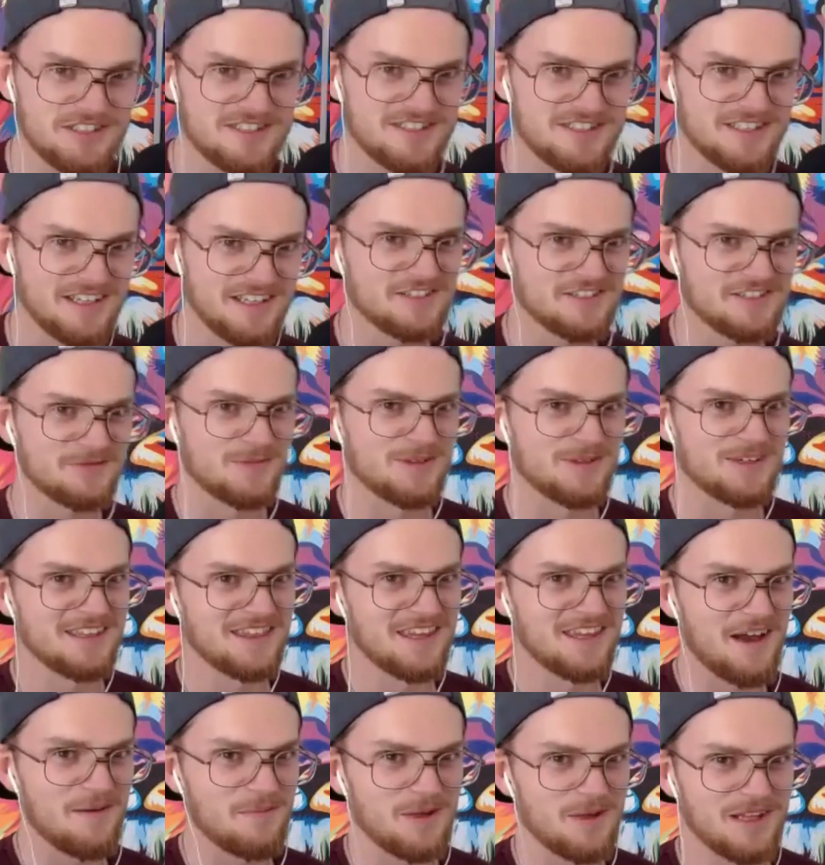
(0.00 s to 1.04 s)
salesmen in the
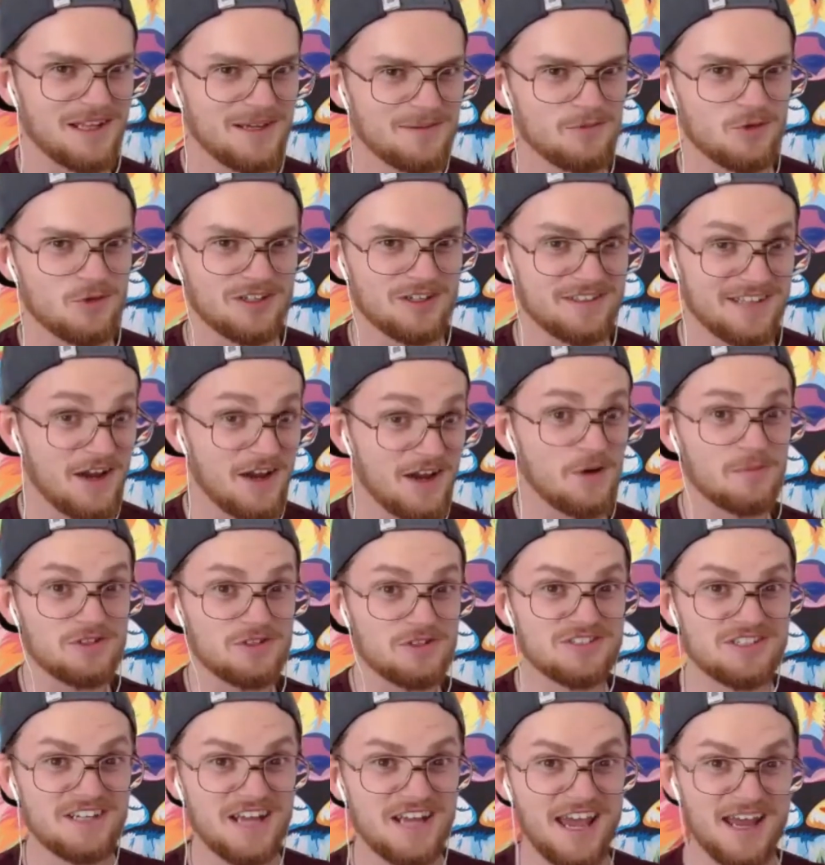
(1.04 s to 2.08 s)
MLM world. I almost
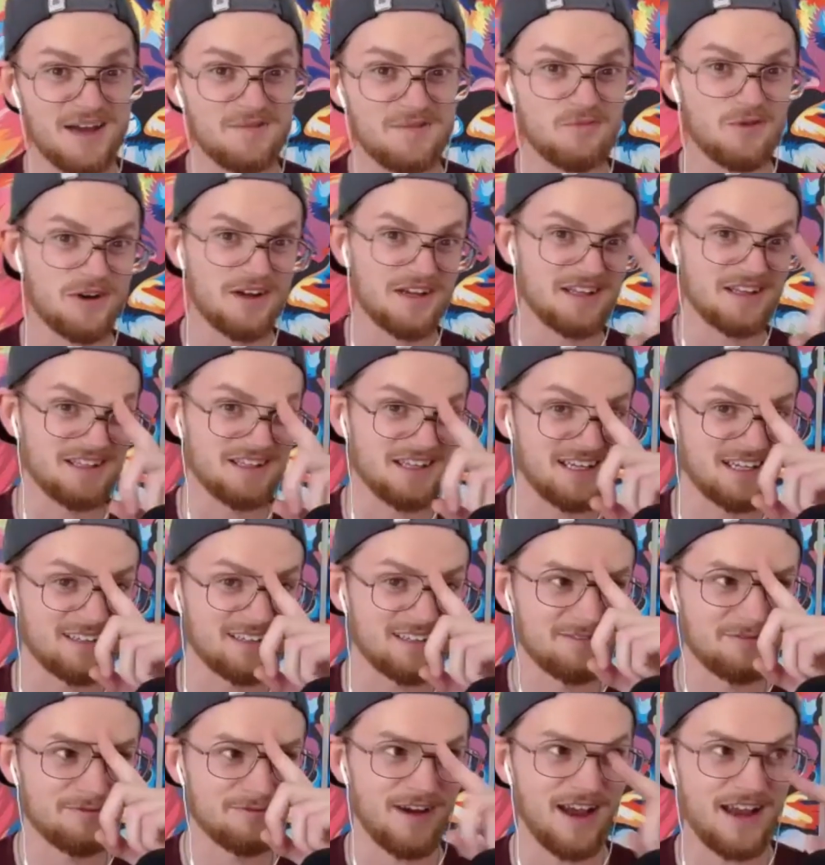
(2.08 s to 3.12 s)
did Amway like
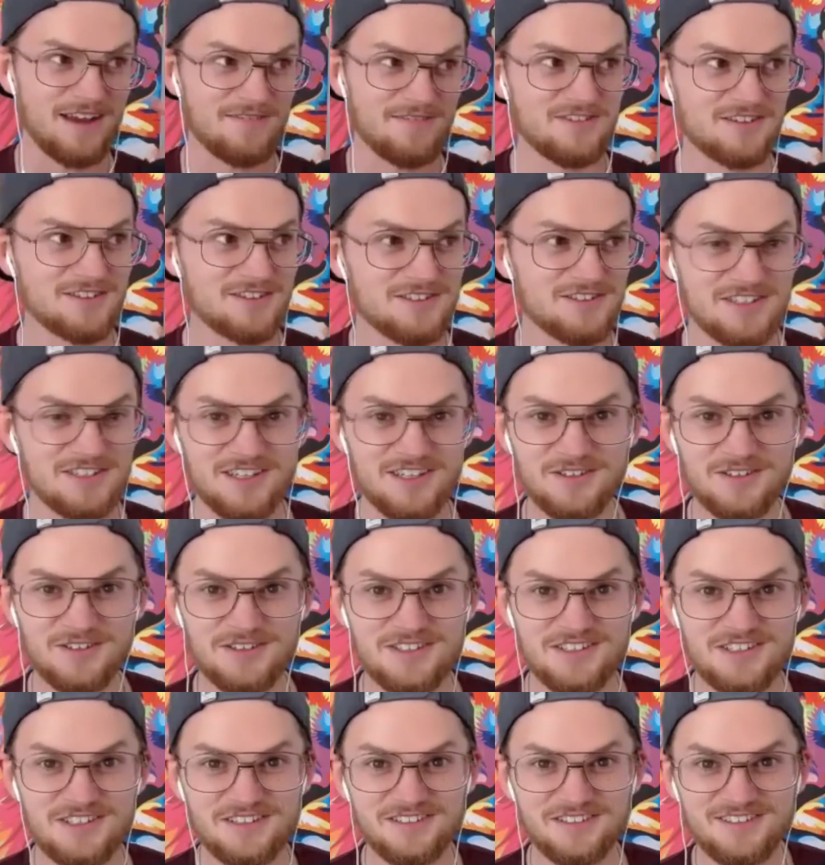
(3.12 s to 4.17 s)
5 years ago or
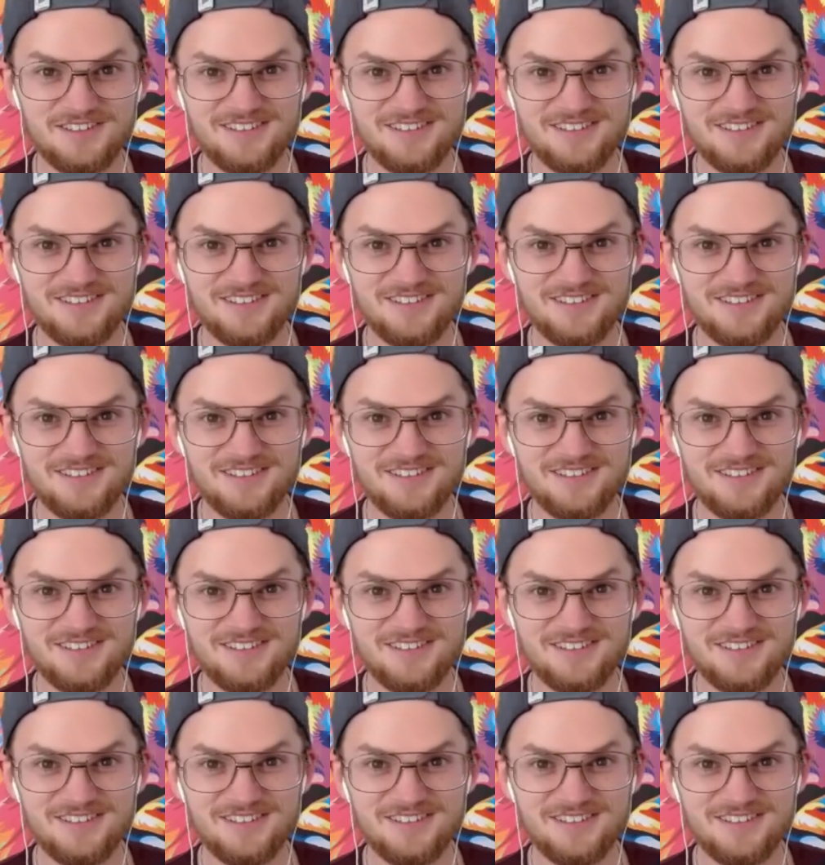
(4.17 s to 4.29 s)
so.